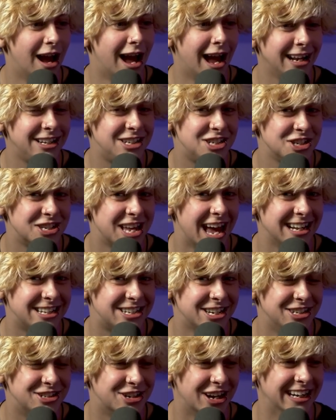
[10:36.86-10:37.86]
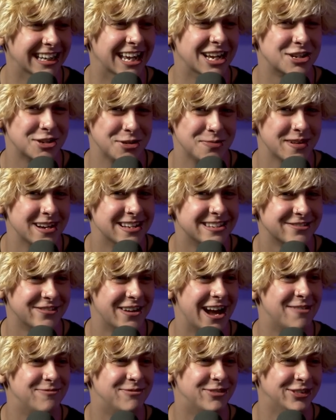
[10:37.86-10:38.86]
So I just had to drink like two pints of
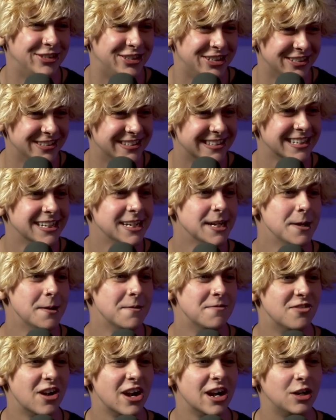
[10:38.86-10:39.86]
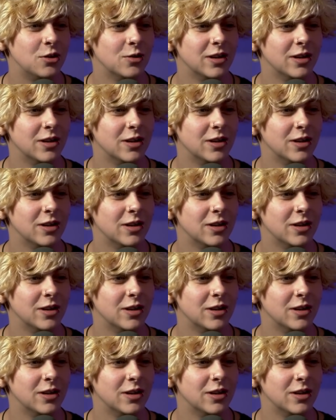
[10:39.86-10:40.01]
apple juice very